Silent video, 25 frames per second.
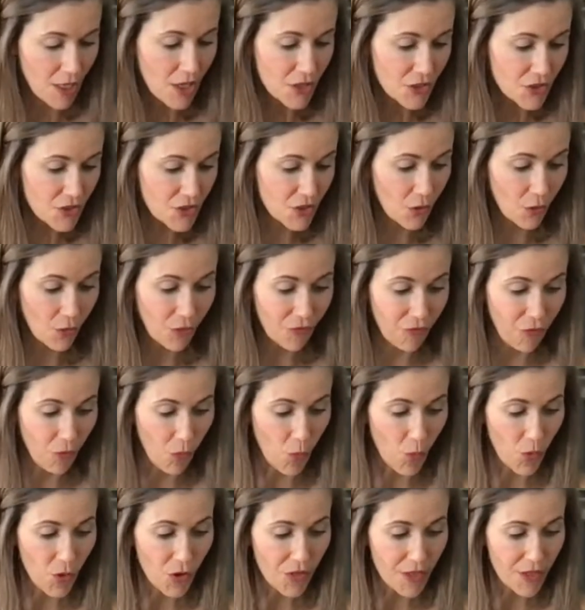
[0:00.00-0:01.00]
So
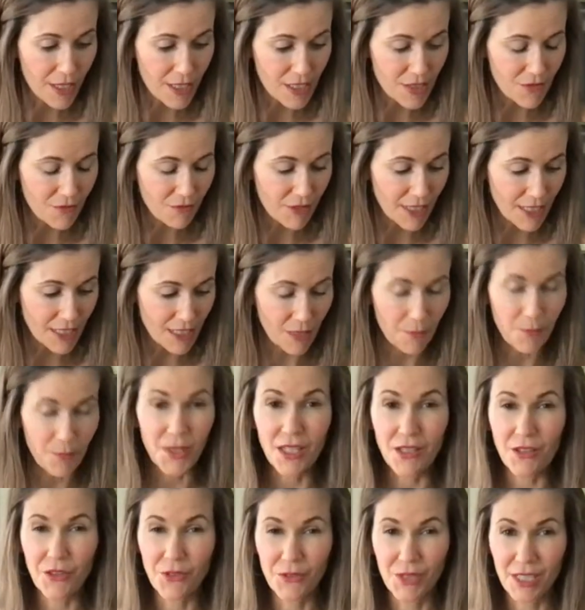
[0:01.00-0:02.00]
for this
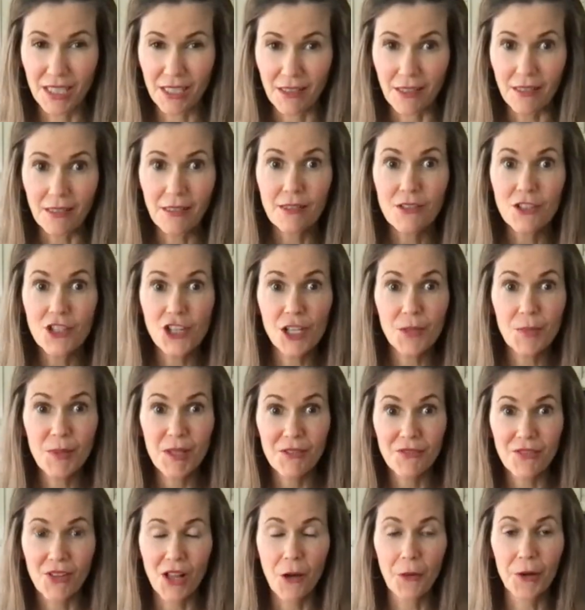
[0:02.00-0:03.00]
recipe, you need
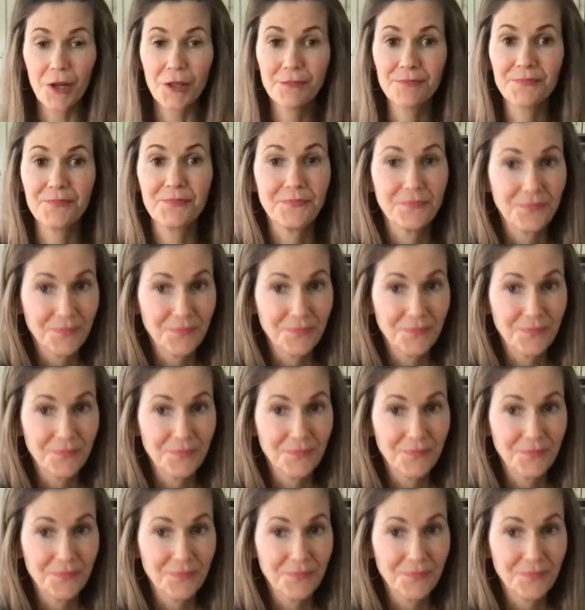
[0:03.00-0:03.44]
chickpea flour.